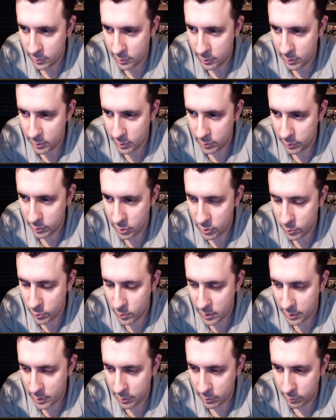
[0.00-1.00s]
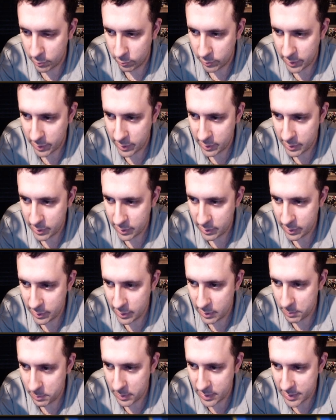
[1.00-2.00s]
And the reason why Rain didn't need
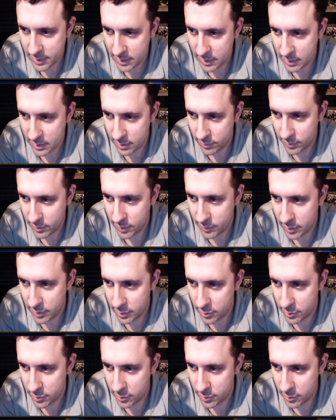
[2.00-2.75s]
it because his is 50.